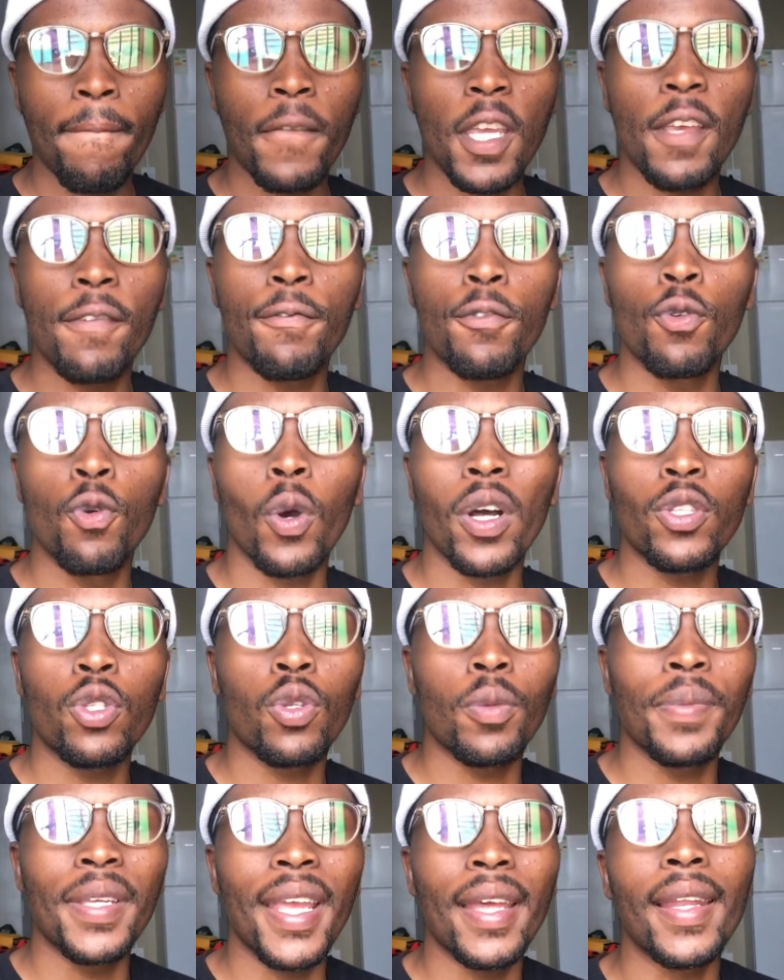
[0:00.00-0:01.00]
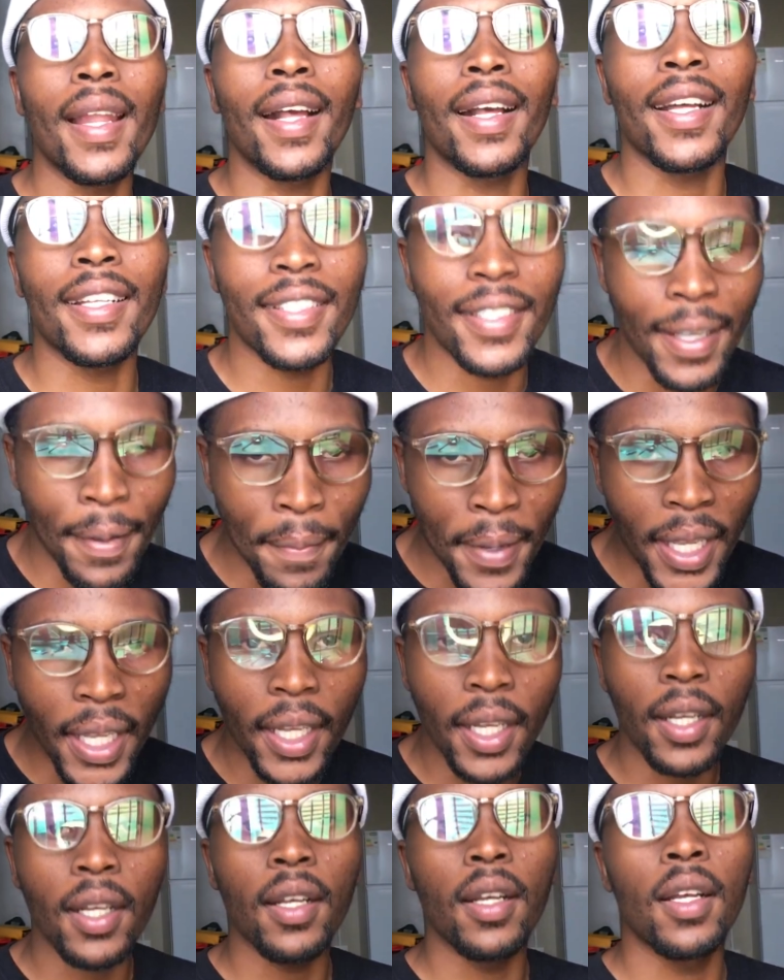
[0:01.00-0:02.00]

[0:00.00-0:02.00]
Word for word: If you want to be an academic